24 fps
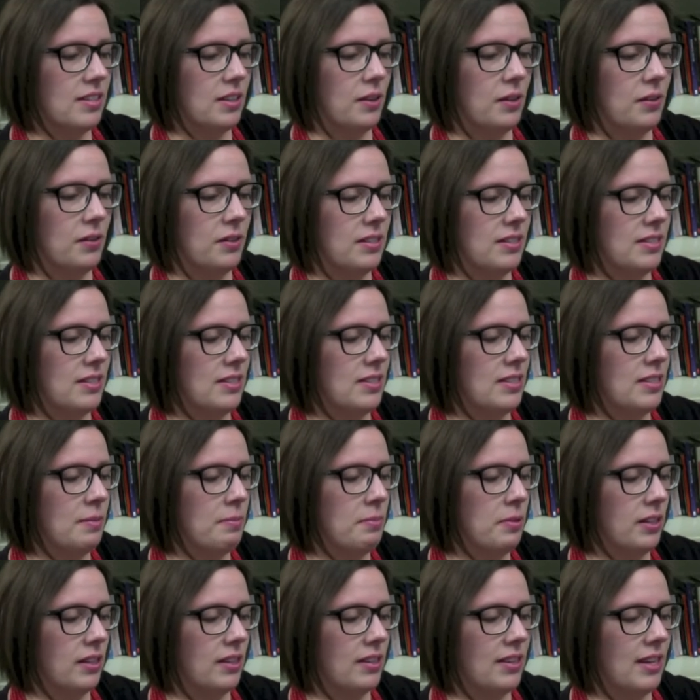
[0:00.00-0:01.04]
So this is the
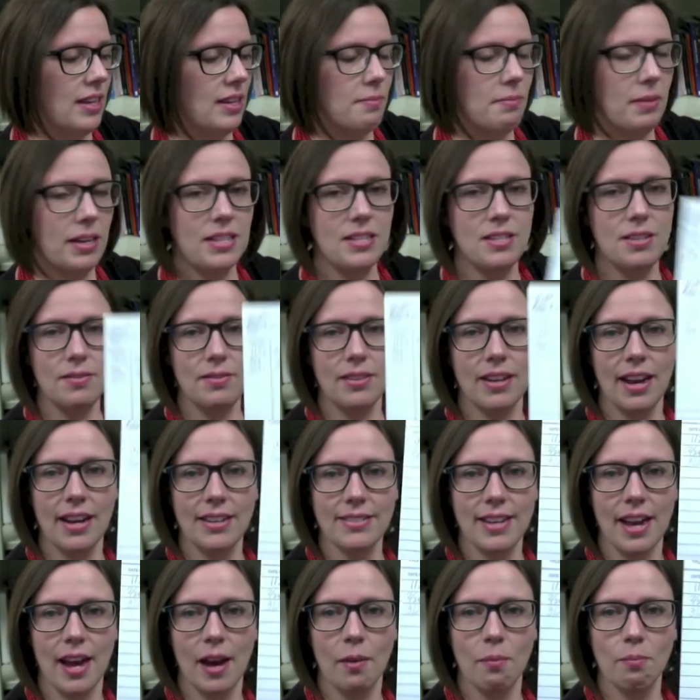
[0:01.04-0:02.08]
book that my student
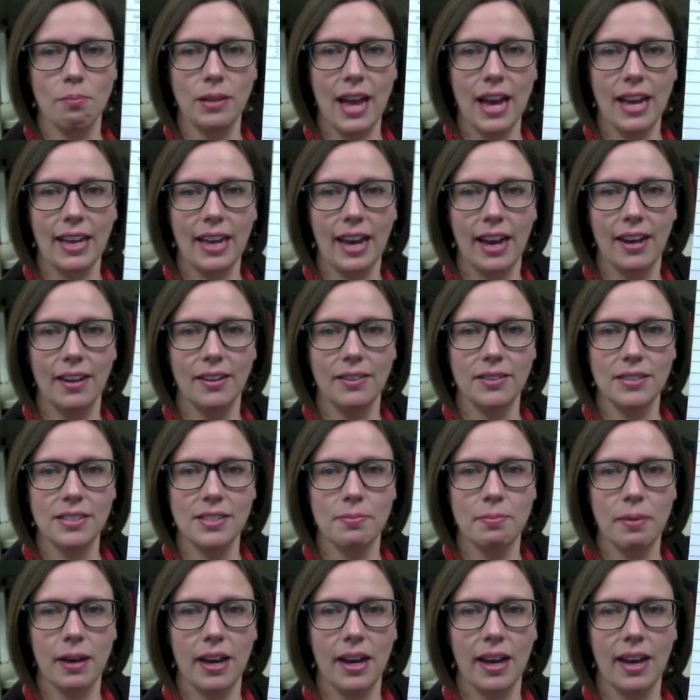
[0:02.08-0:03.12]
has out,
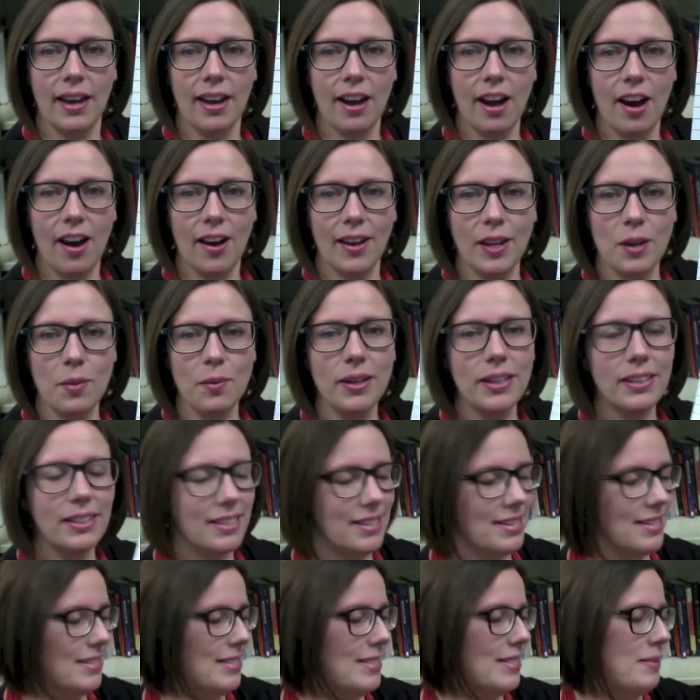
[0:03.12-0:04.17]
Blackout by Connie
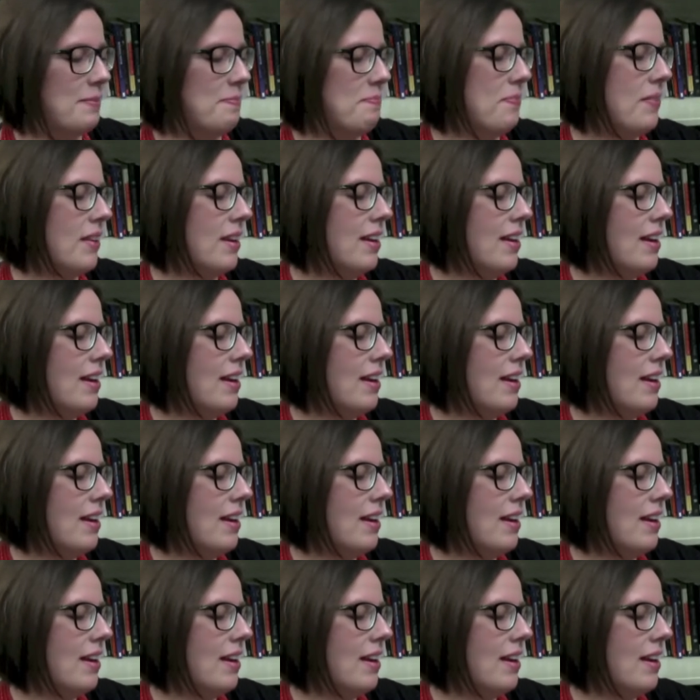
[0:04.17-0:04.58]
Willis.